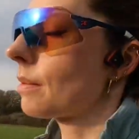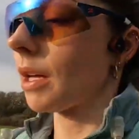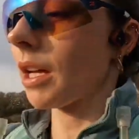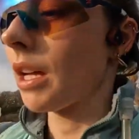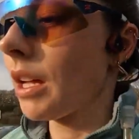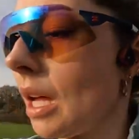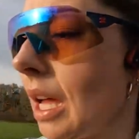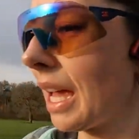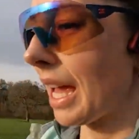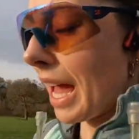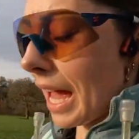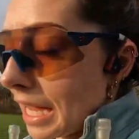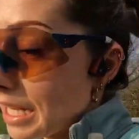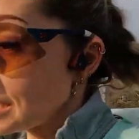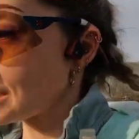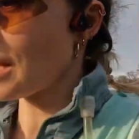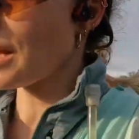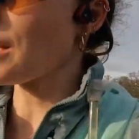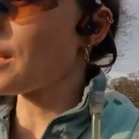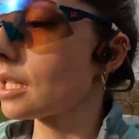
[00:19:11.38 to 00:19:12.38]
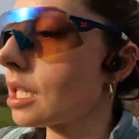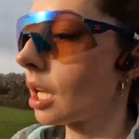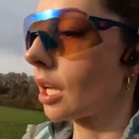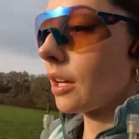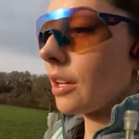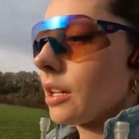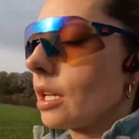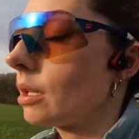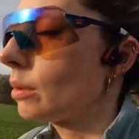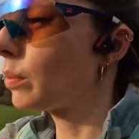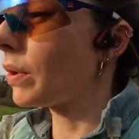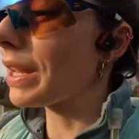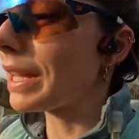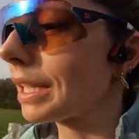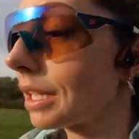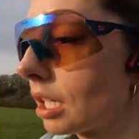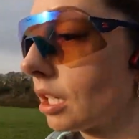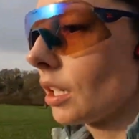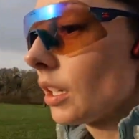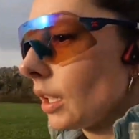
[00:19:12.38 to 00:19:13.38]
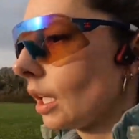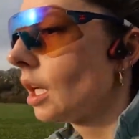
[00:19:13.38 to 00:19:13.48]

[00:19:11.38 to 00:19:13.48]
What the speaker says: but 8 days, week,